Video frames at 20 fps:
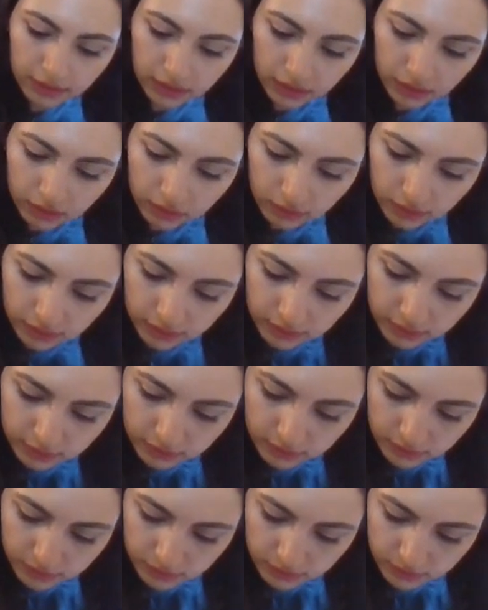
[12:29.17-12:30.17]
degrees.
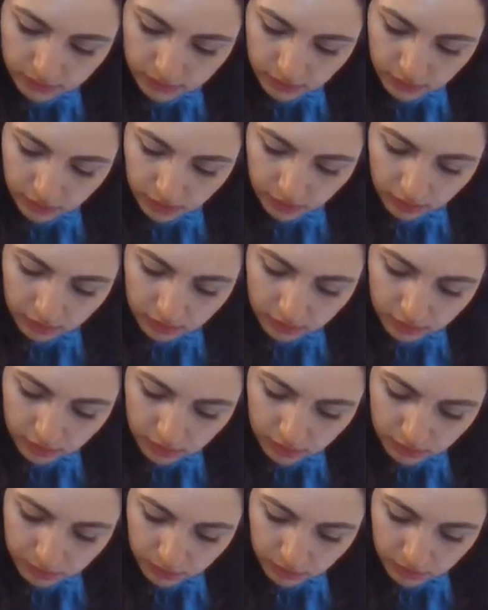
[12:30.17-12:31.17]
Here,
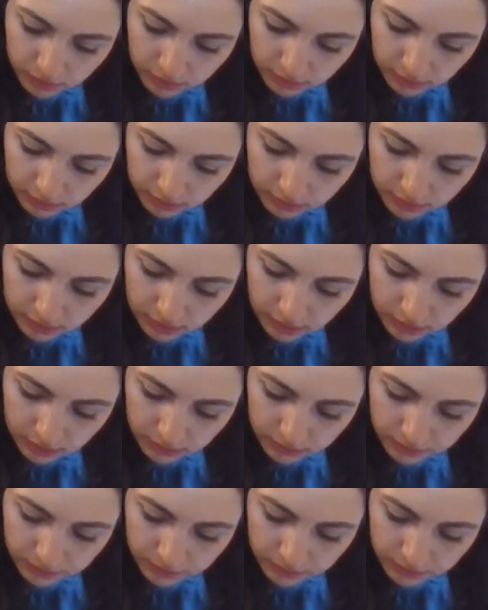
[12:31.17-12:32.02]
put 60,